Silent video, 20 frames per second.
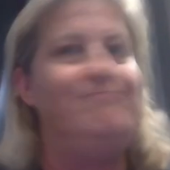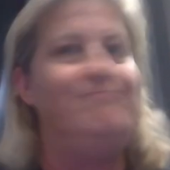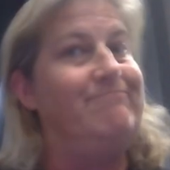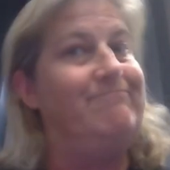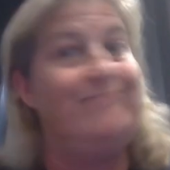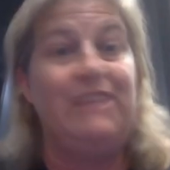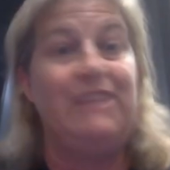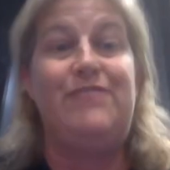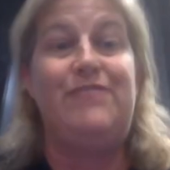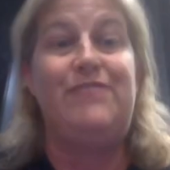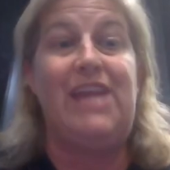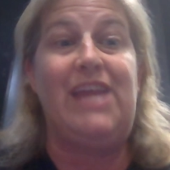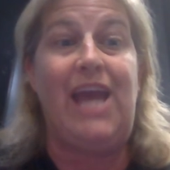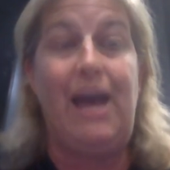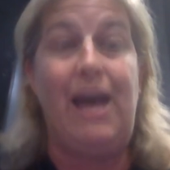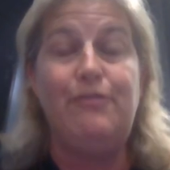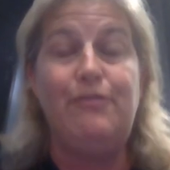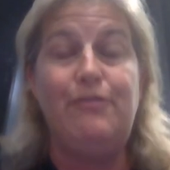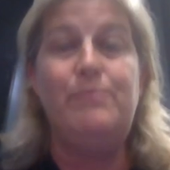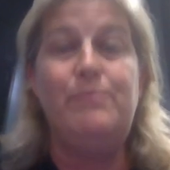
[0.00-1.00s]
If they
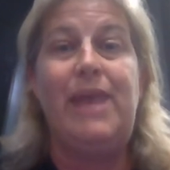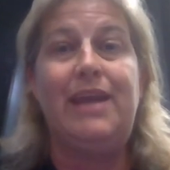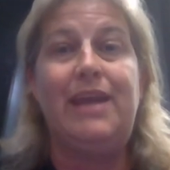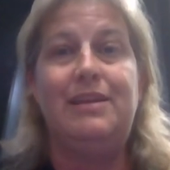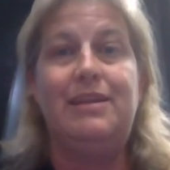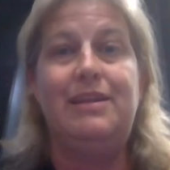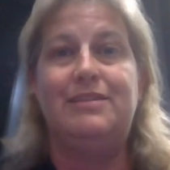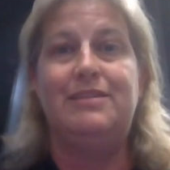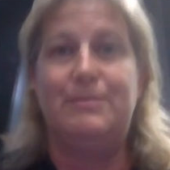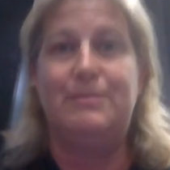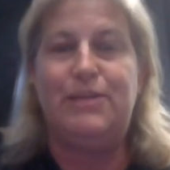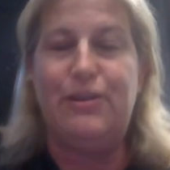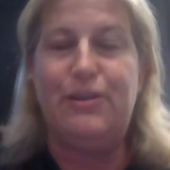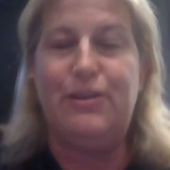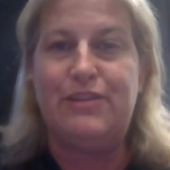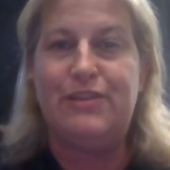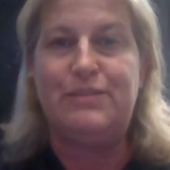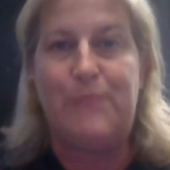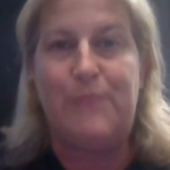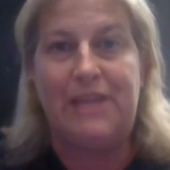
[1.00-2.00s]
have a mechanism
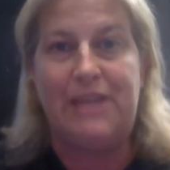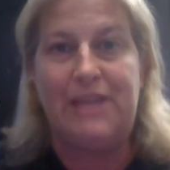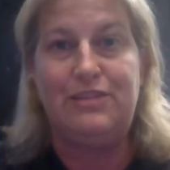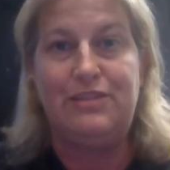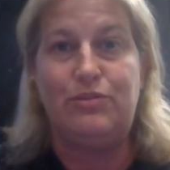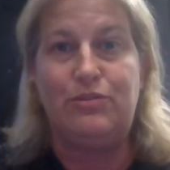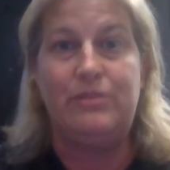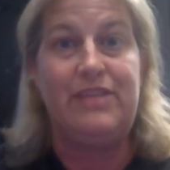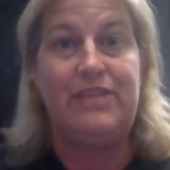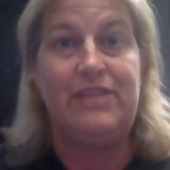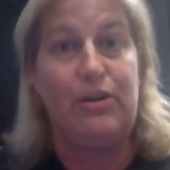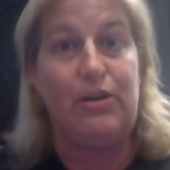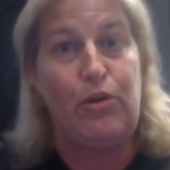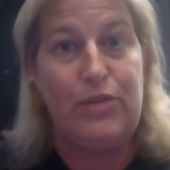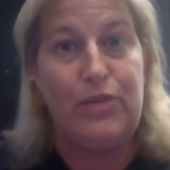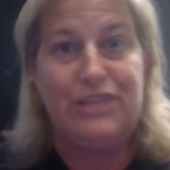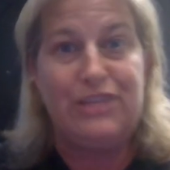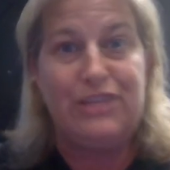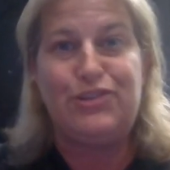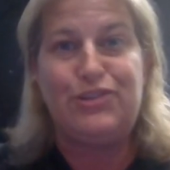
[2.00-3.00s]
here that's based on their
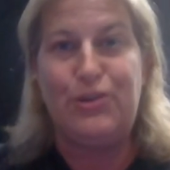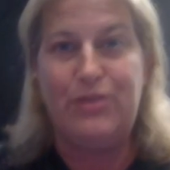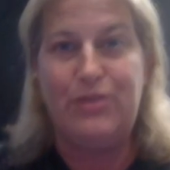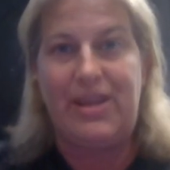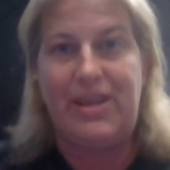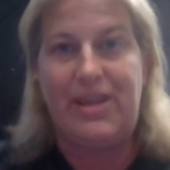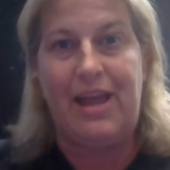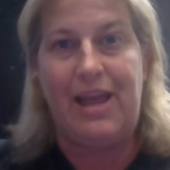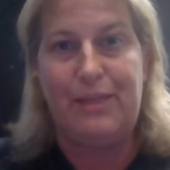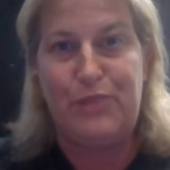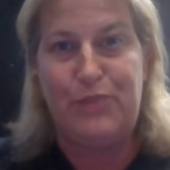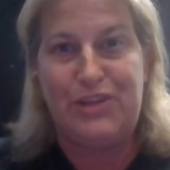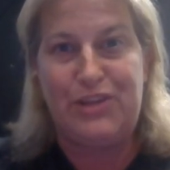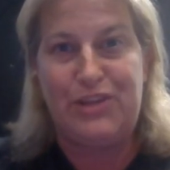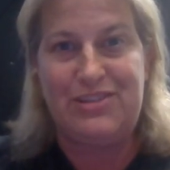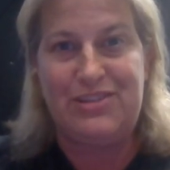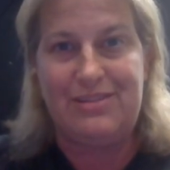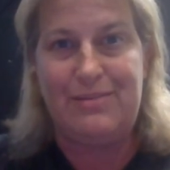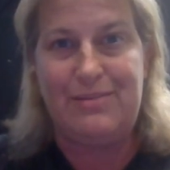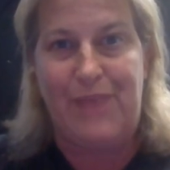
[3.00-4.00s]
own internal
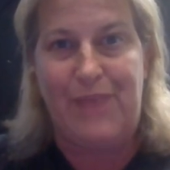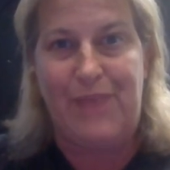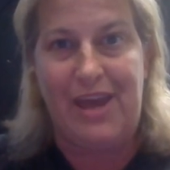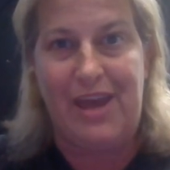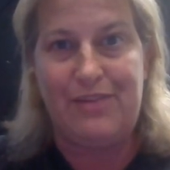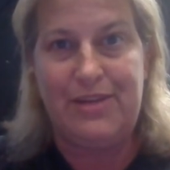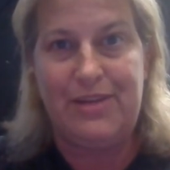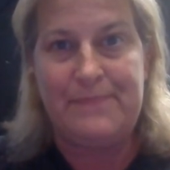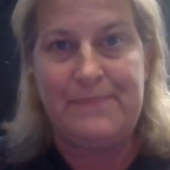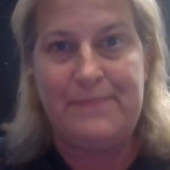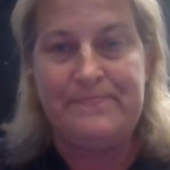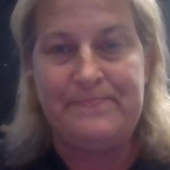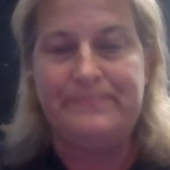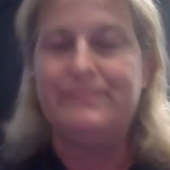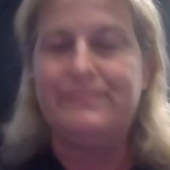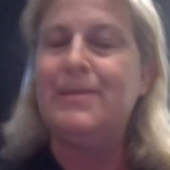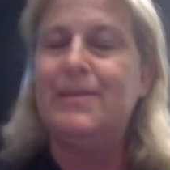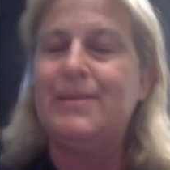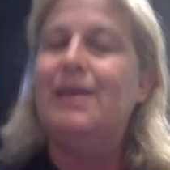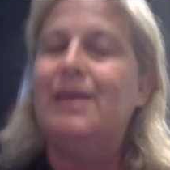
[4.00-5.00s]
calibration of the battery,
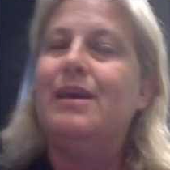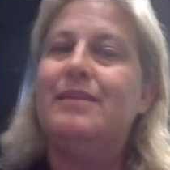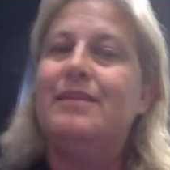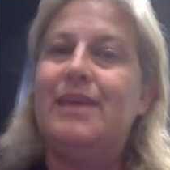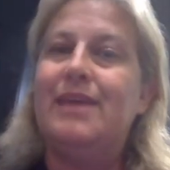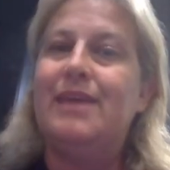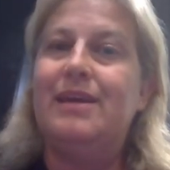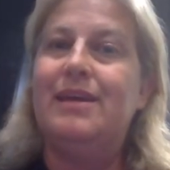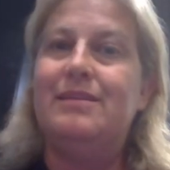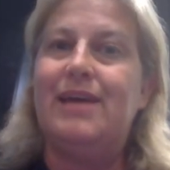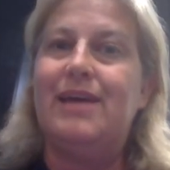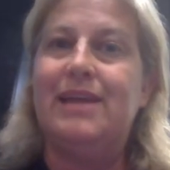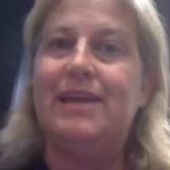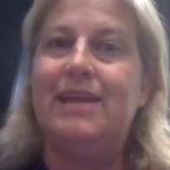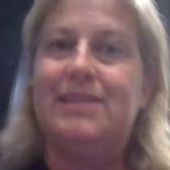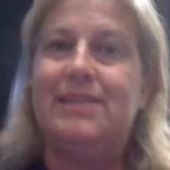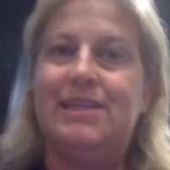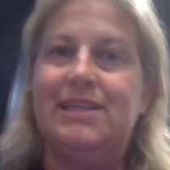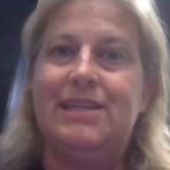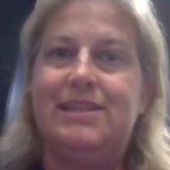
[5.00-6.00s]
then
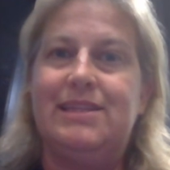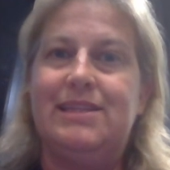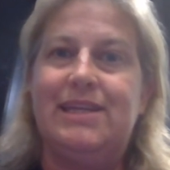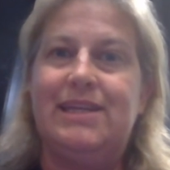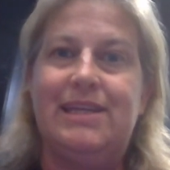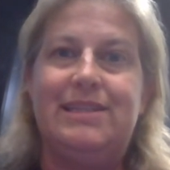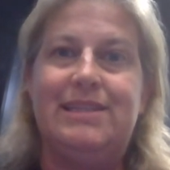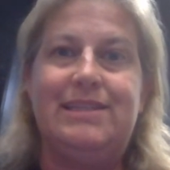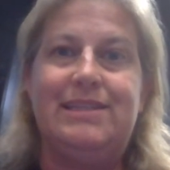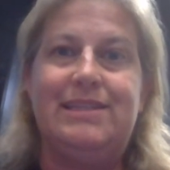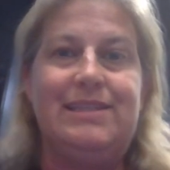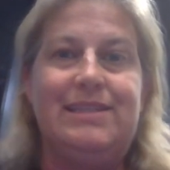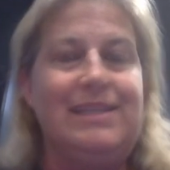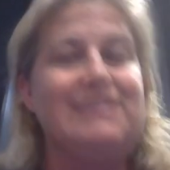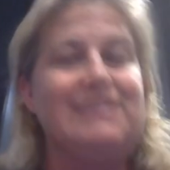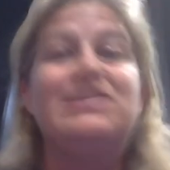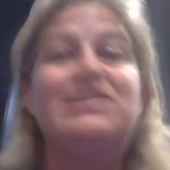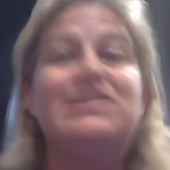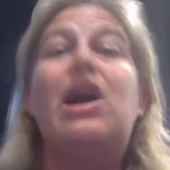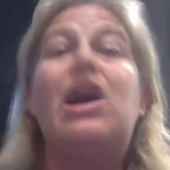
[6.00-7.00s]
I think that
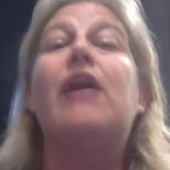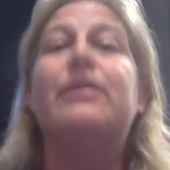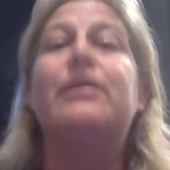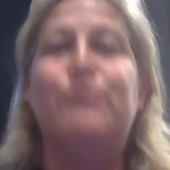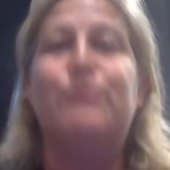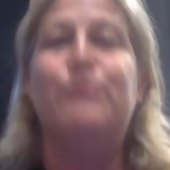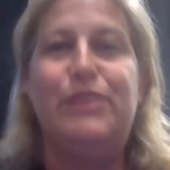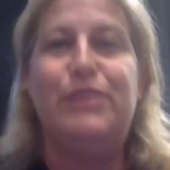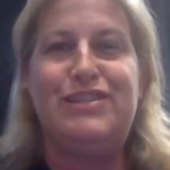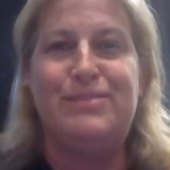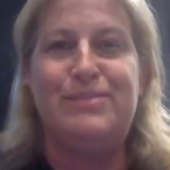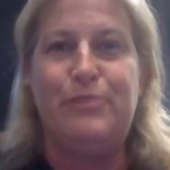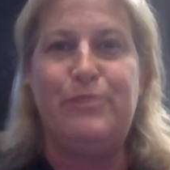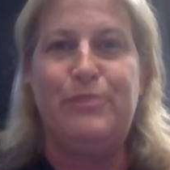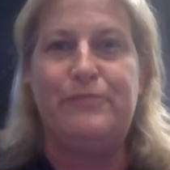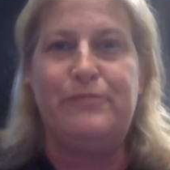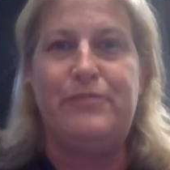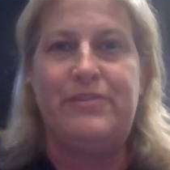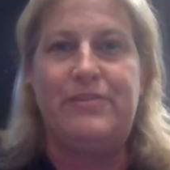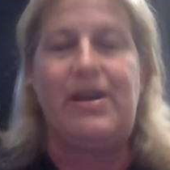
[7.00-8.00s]
it's not
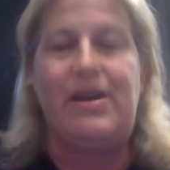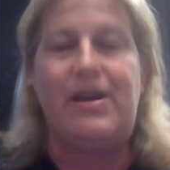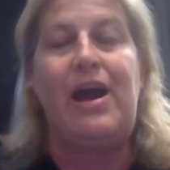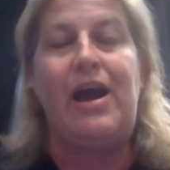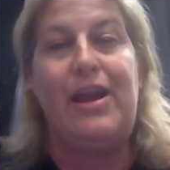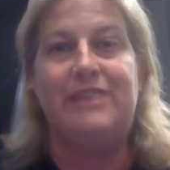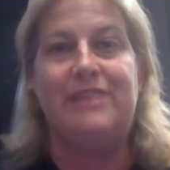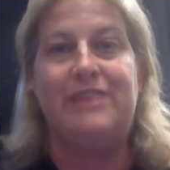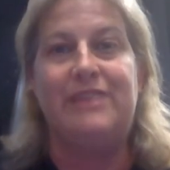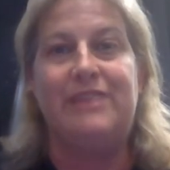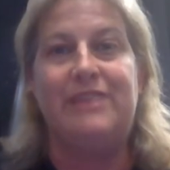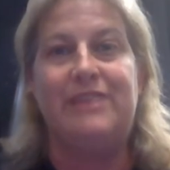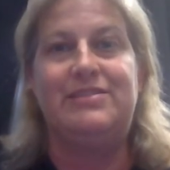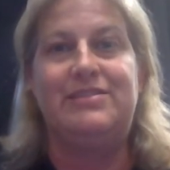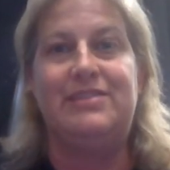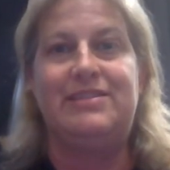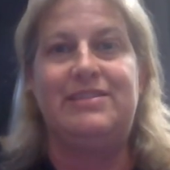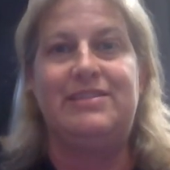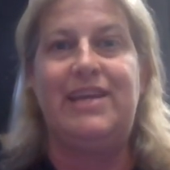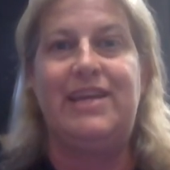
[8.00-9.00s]
unreasonable for the iOS
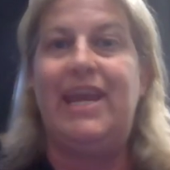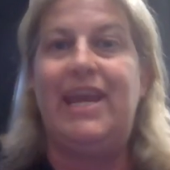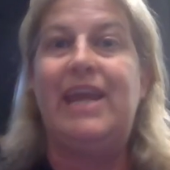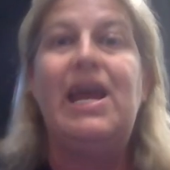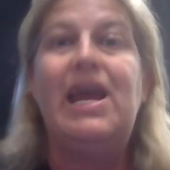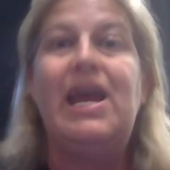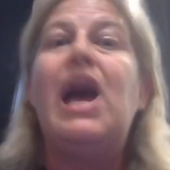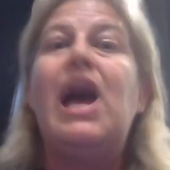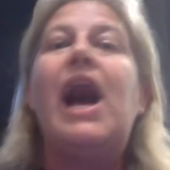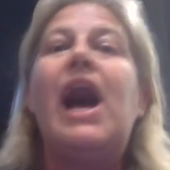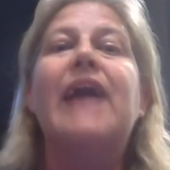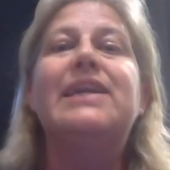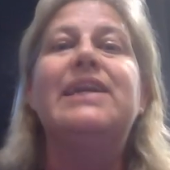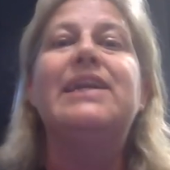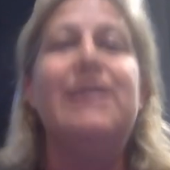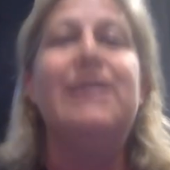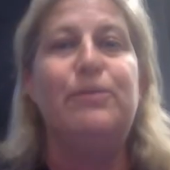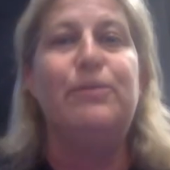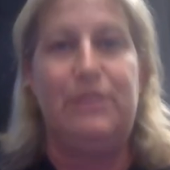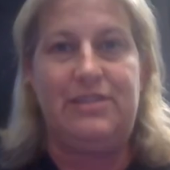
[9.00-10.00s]
to say, hey, I
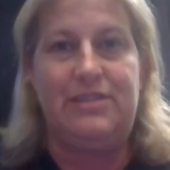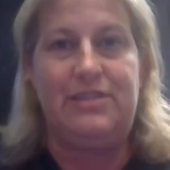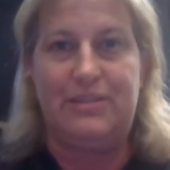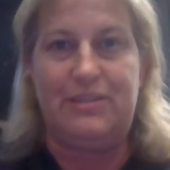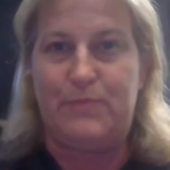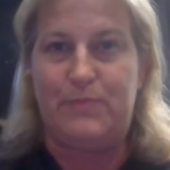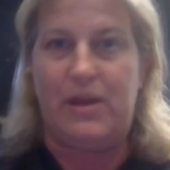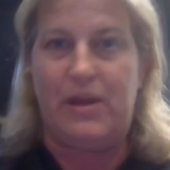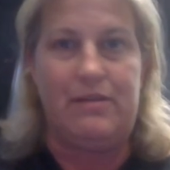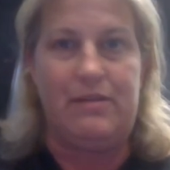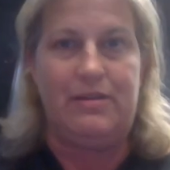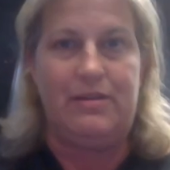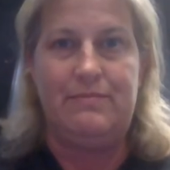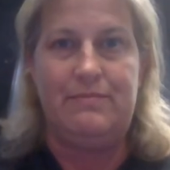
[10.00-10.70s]
can't read this battery.